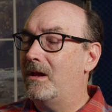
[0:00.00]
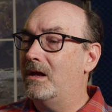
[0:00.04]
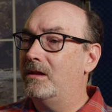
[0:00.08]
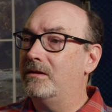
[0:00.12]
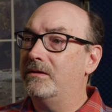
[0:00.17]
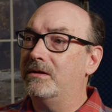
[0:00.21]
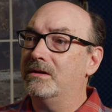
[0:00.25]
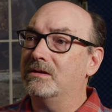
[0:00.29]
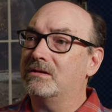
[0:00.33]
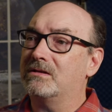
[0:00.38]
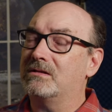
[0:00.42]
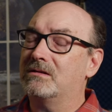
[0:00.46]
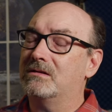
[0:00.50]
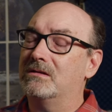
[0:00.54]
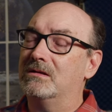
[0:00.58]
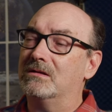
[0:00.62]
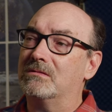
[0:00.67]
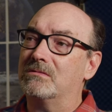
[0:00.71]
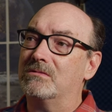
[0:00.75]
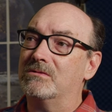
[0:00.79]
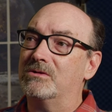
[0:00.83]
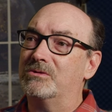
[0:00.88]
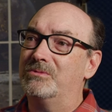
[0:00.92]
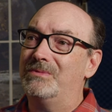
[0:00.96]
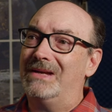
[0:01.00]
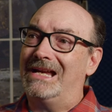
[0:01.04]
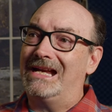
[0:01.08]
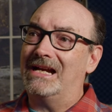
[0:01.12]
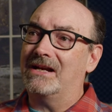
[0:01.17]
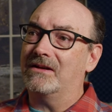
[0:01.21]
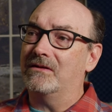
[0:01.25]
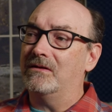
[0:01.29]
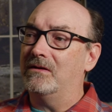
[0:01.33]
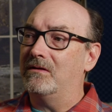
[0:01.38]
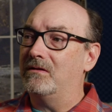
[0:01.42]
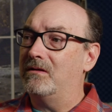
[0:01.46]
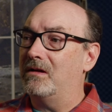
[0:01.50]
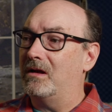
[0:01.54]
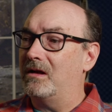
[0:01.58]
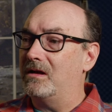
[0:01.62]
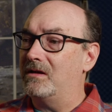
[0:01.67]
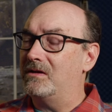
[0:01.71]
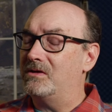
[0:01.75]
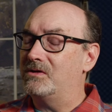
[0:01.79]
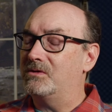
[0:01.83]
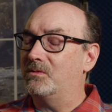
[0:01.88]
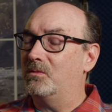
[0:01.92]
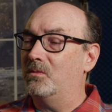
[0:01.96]
And this was back in the
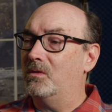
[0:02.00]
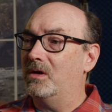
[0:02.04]
days